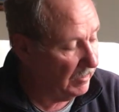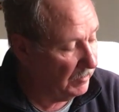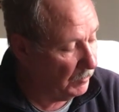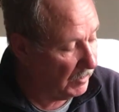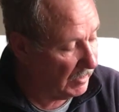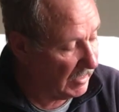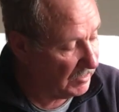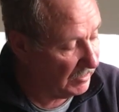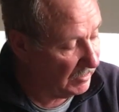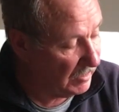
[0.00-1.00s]
the work it
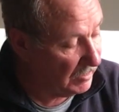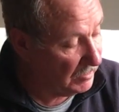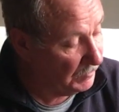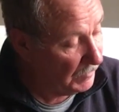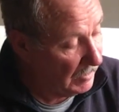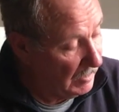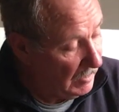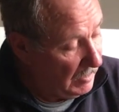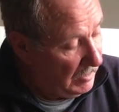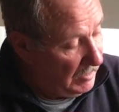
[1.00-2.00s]
actually does.
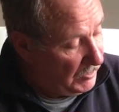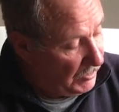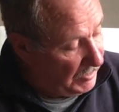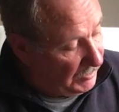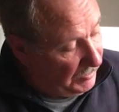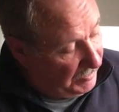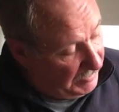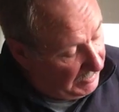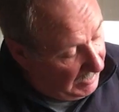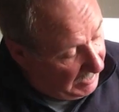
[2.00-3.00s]
So you turn the
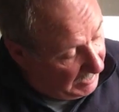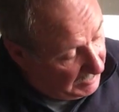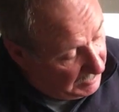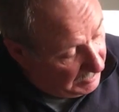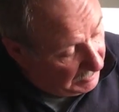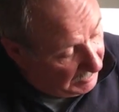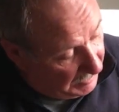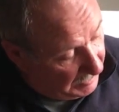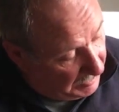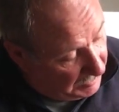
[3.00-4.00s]
thing on,
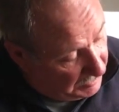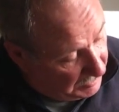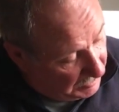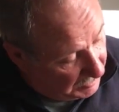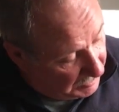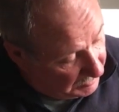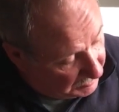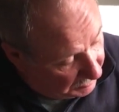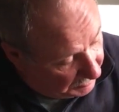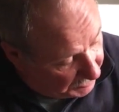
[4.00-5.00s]
and it's
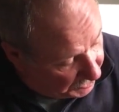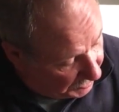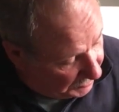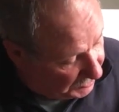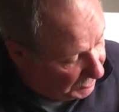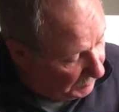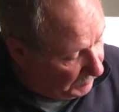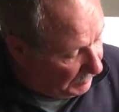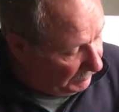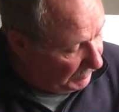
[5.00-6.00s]
already charged up
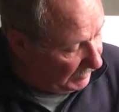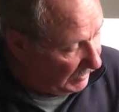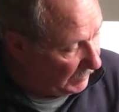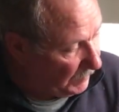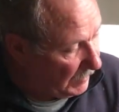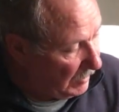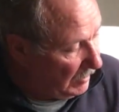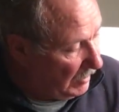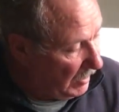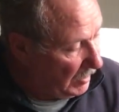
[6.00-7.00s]
and everything.
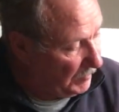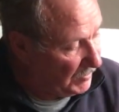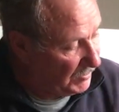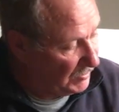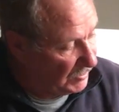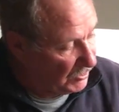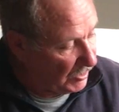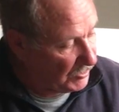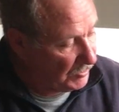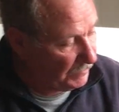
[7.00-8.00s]
This is the
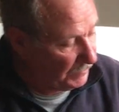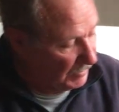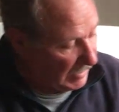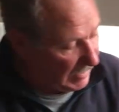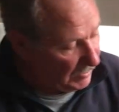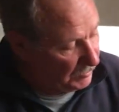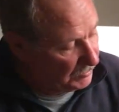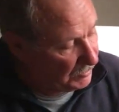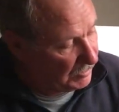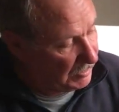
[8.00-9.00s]
charger for the
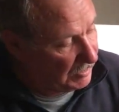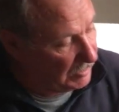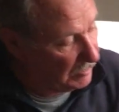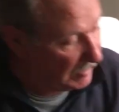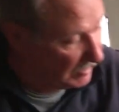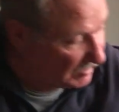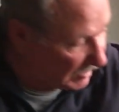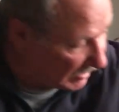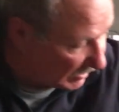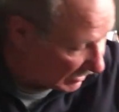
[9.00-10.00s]
house, and then on the
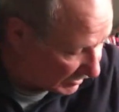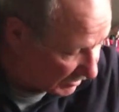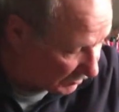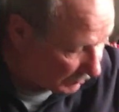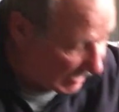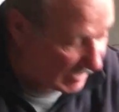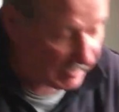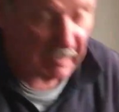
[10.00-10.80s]
side it has this bag